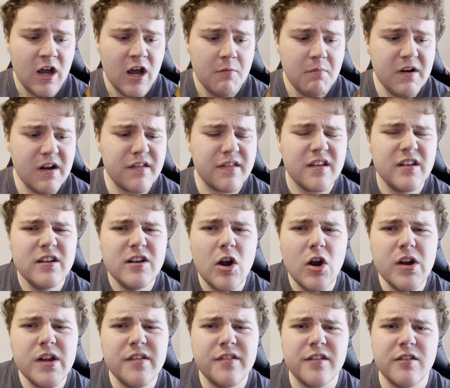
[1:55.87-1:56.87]
but it's a
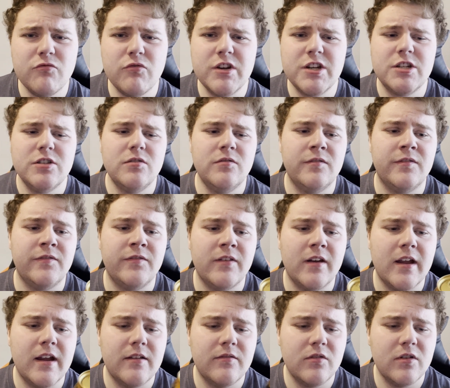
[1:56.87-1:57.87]
nice original
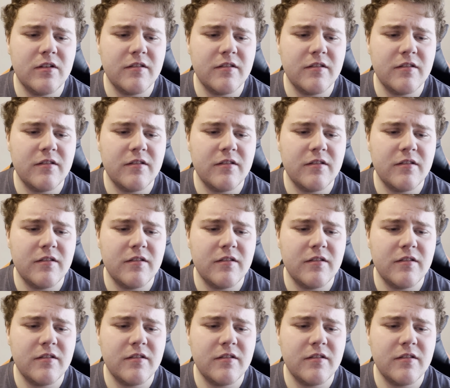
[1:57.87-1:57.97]
flavour.